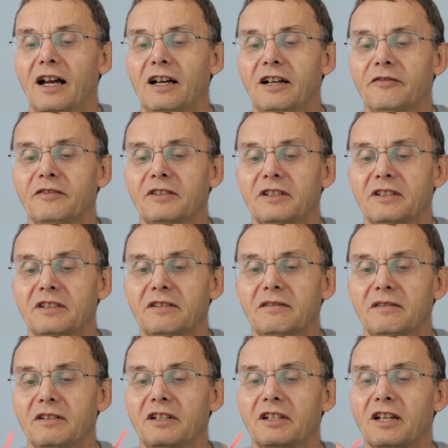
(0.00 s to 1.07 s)
I've
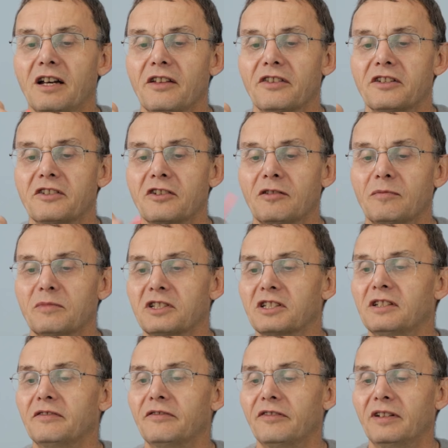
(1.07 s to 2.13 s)
cut the tops
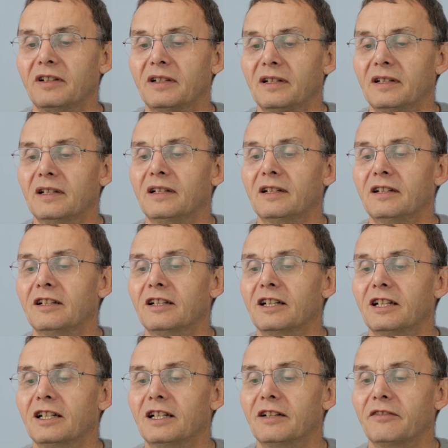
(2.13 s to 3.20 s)
off.
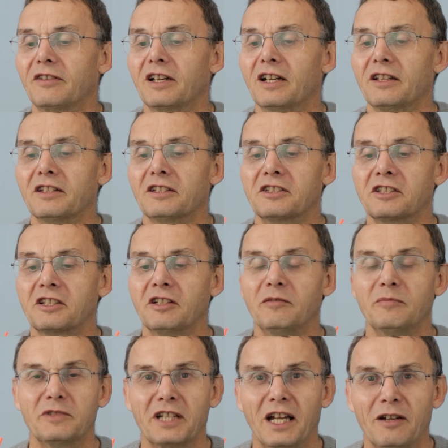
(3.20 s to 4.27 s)
I've cut the
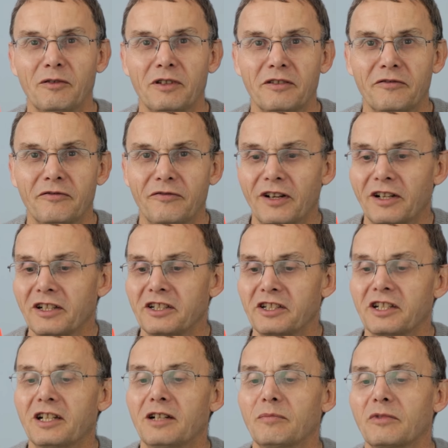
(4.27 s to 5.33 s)
scoops out with a very
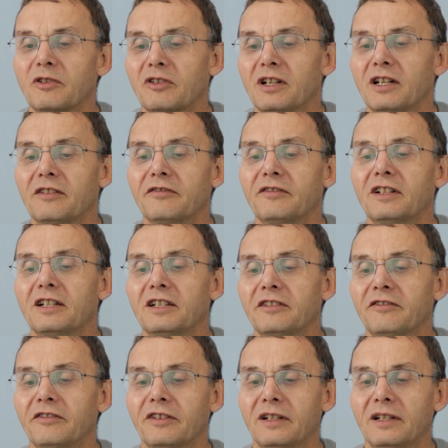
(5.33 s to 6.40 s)
sharp craft
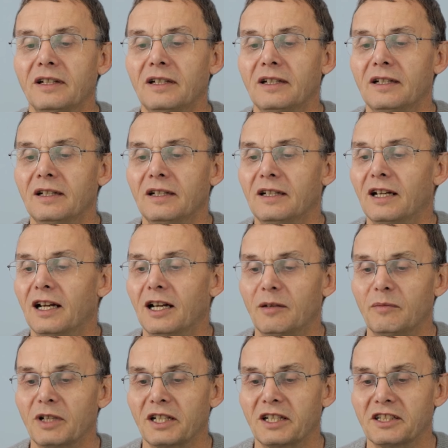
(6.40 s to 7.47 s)
knife,
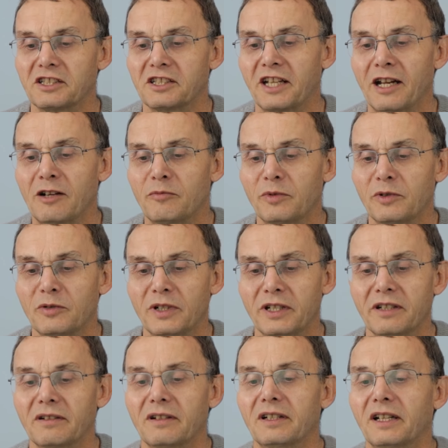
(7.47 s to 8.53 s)
like a scalpel.
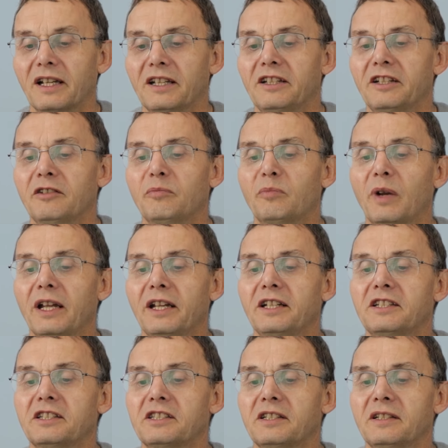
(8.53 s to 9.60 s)
I get new
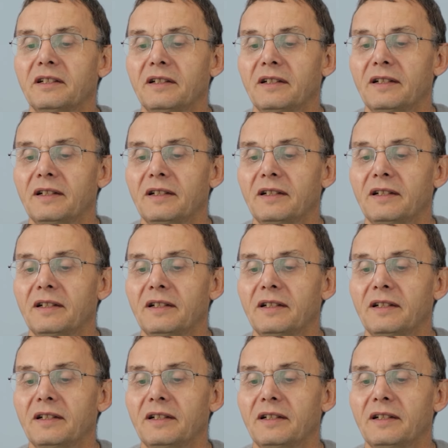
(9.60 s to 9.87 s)
blades.